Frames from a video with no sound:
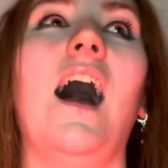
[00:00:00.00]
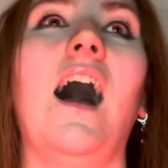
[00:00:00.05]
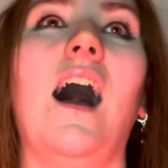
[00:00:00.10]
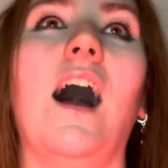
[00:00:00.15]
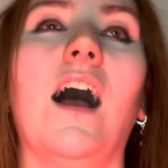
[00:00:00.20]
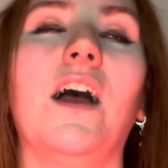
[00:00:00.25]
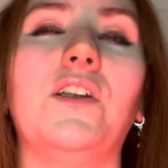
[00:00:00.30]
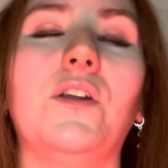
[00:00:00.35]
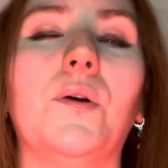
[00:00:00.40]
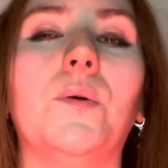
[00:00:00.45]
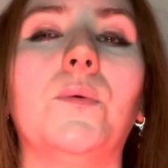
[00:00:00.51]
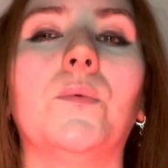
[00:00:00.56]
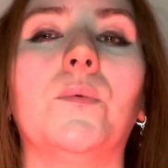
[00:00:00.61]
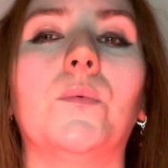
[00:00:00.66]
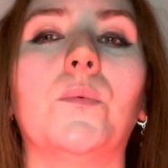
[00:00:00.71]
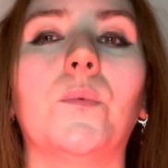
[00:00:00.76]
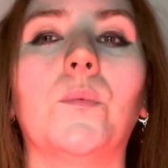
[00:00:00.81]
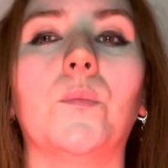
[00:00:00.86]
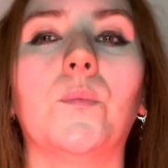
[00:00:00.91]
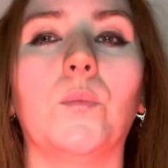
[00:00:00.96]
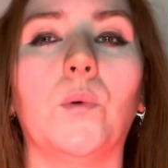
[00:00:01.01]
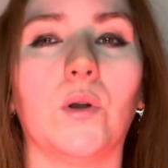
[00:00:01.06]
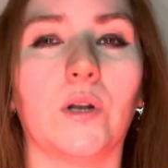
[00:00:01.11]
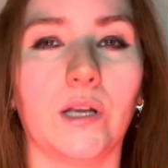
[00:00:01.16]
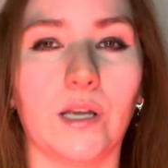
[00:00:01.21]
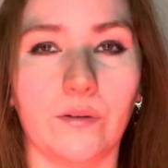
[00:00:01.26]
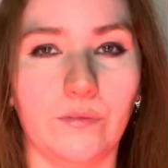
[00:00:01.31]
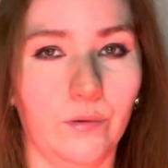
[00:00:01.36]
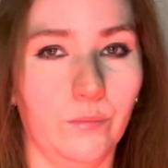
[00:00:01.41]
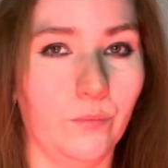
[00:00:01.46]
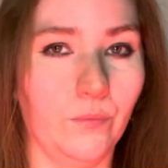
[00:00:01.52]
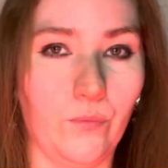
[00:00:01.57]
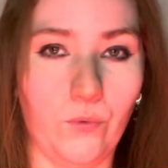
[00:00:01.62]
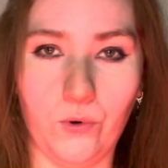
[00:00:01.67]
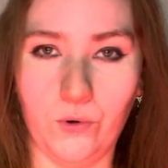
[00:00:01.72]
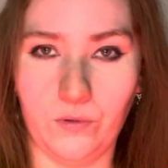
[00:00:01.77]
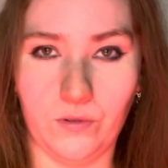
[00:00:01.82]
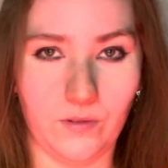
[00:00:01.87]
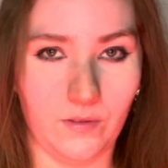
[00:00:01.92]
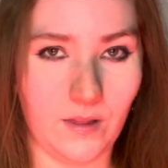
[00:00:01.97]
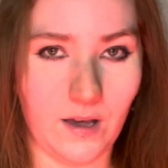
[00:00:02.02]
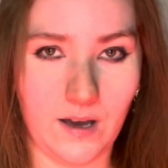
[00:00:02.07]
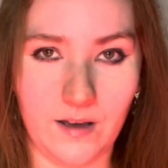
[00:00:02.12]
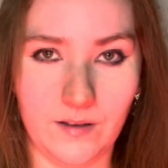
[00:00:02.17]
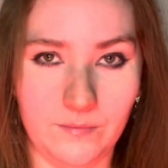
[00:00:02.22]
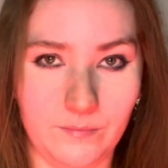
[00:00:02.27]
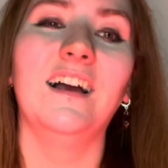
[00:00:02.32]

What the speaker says: I don't want to give it more than that.